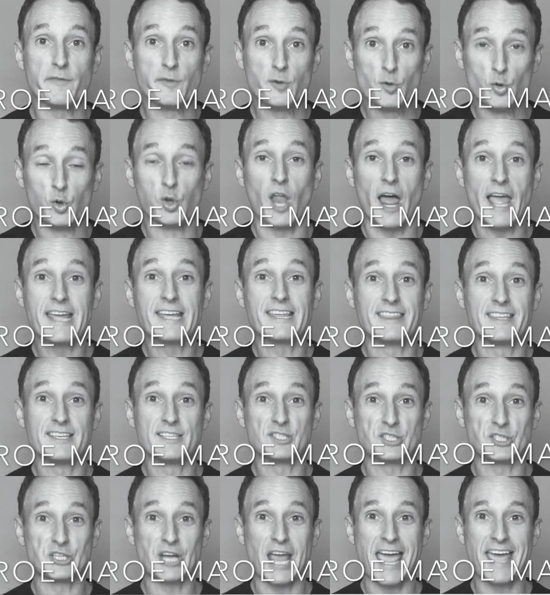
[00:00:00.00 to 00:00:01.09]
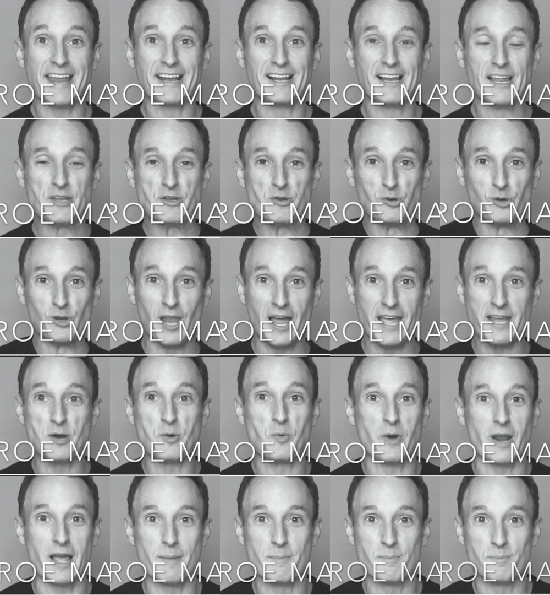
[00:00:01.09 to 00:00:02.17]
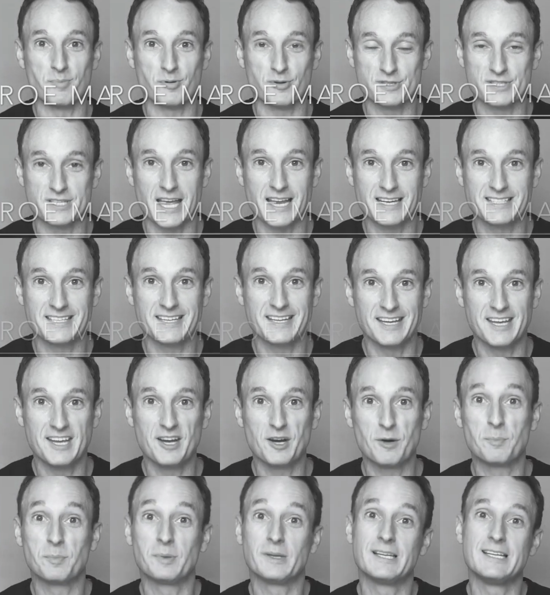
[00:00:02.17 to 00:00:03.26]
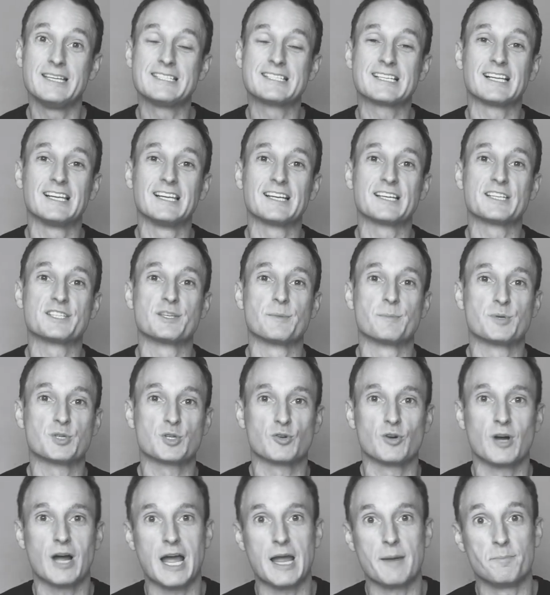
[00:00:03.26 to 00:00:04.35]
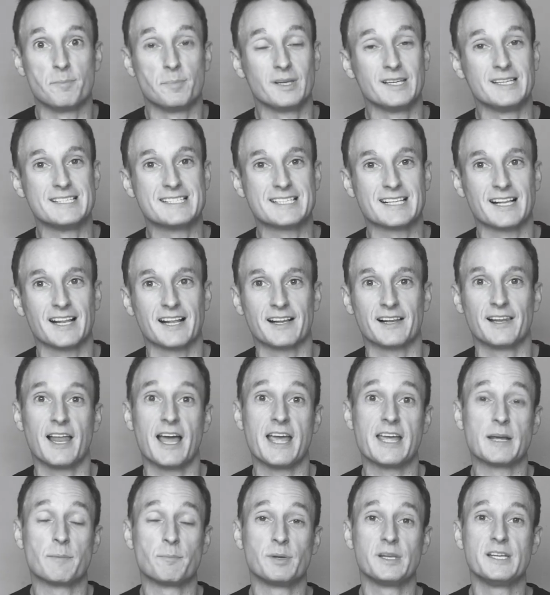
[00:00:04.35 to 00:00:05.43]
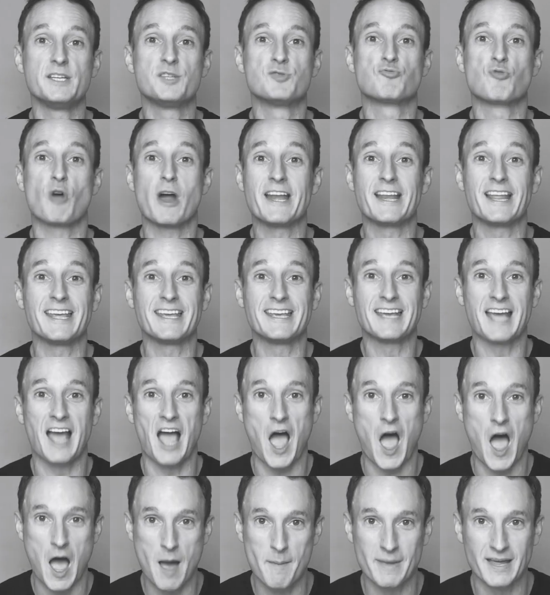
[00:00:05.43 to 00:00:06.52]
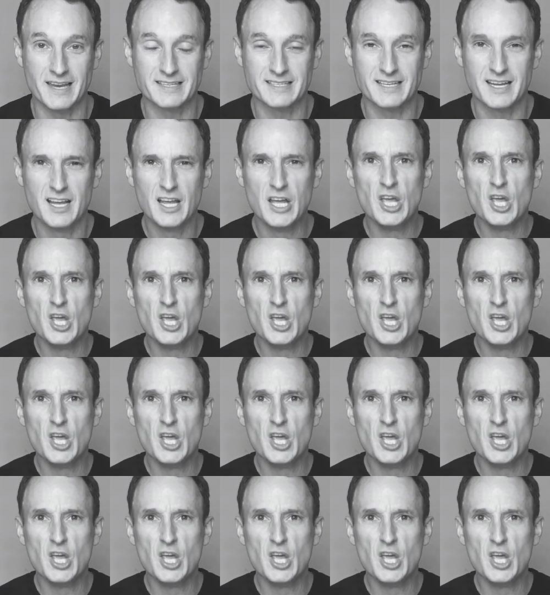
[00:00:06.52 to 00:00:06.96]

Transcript: if you like this channel and you like what I'm presenting here, please click subscribe, please click like, please write a comment.